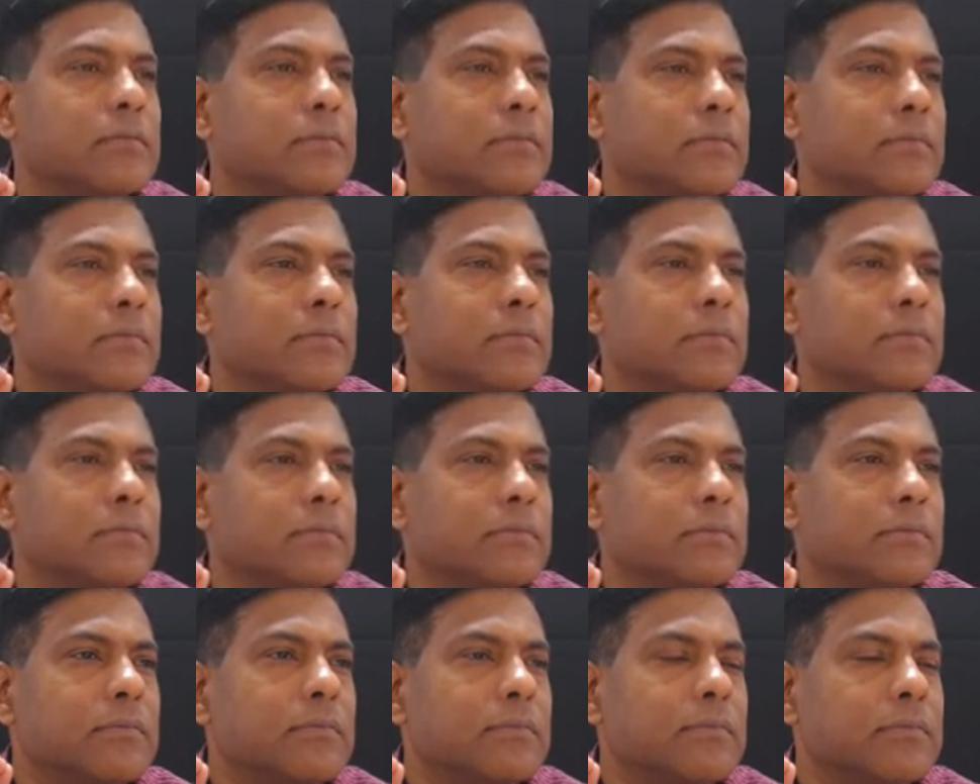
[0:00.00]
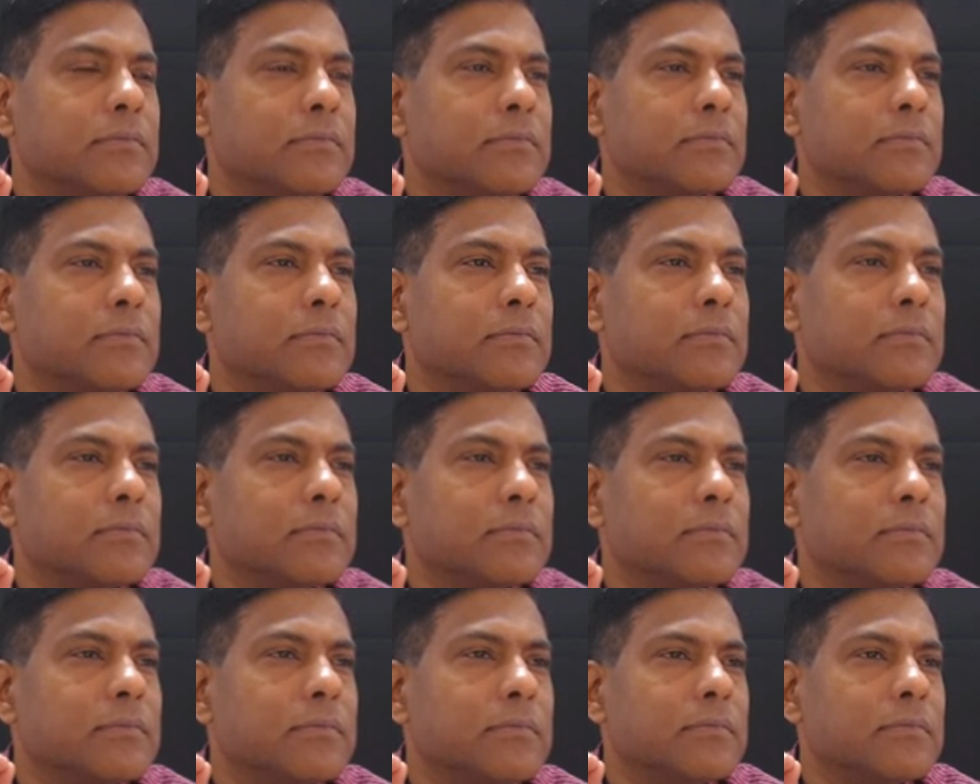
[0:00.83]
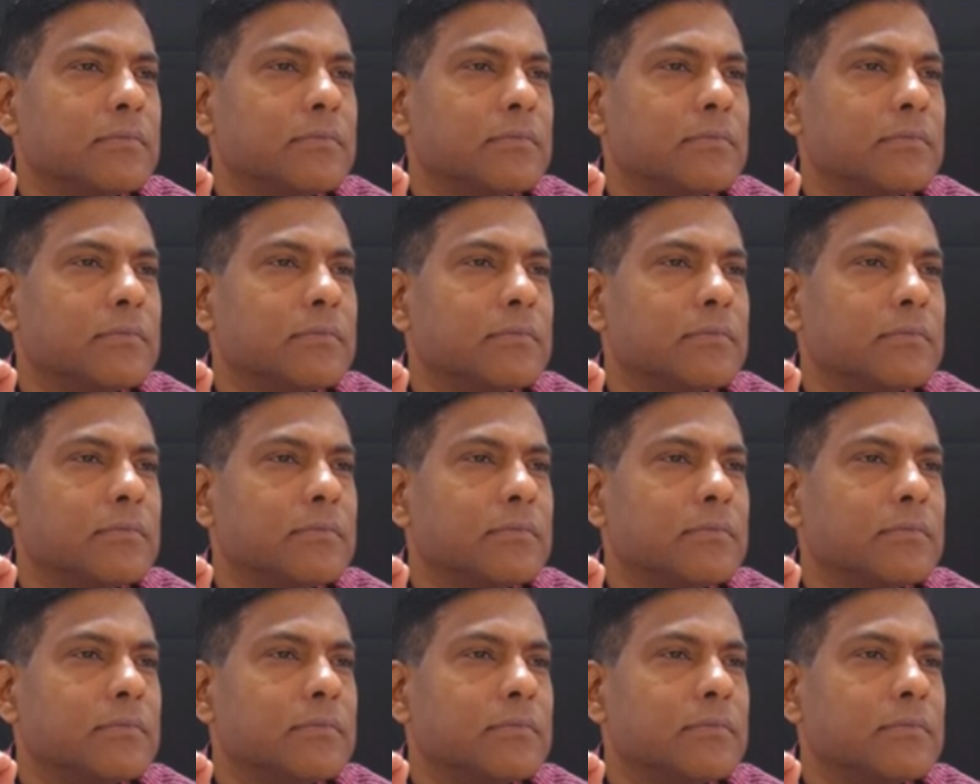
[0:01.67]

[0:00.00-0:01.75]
No one is speaking in this clip.